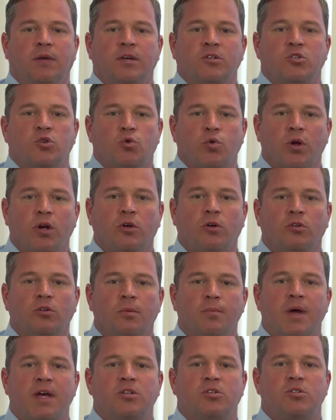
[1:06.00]
as critical
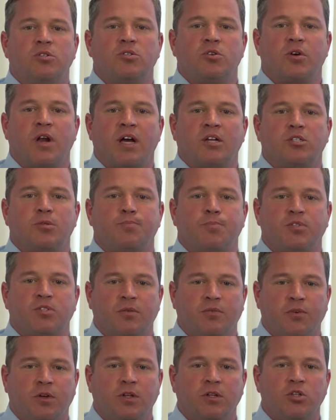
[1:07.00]
dimensions are not
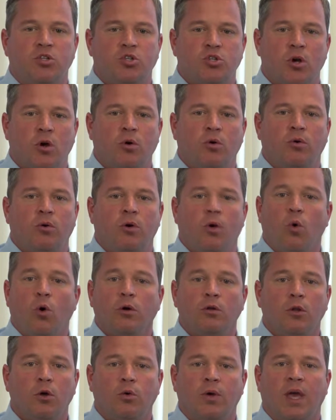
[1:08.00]
specifically shown or
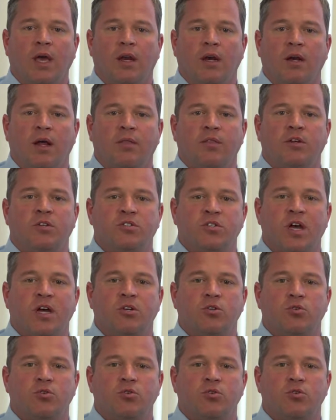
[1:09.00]
located on the design